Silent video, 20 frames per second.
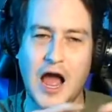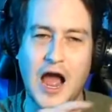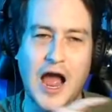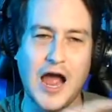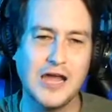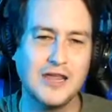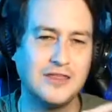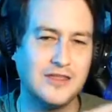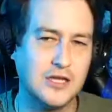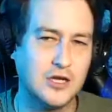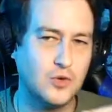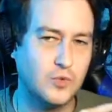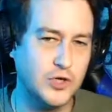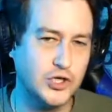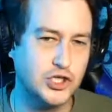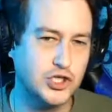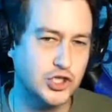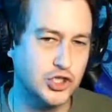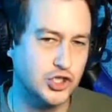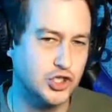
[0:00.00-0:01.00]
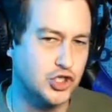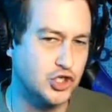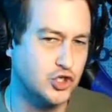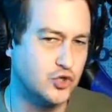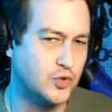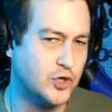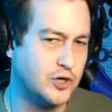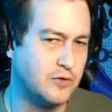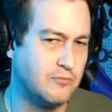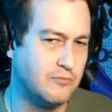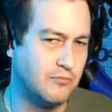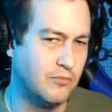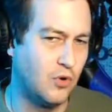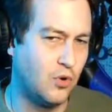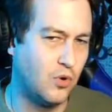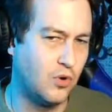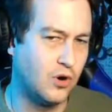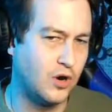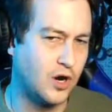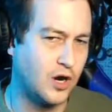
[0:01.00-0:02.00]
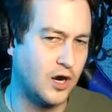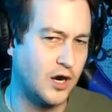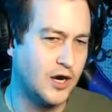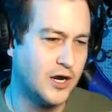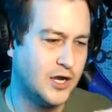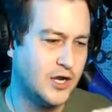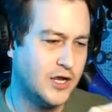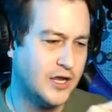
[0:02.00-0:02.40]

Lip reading: I think we should do it more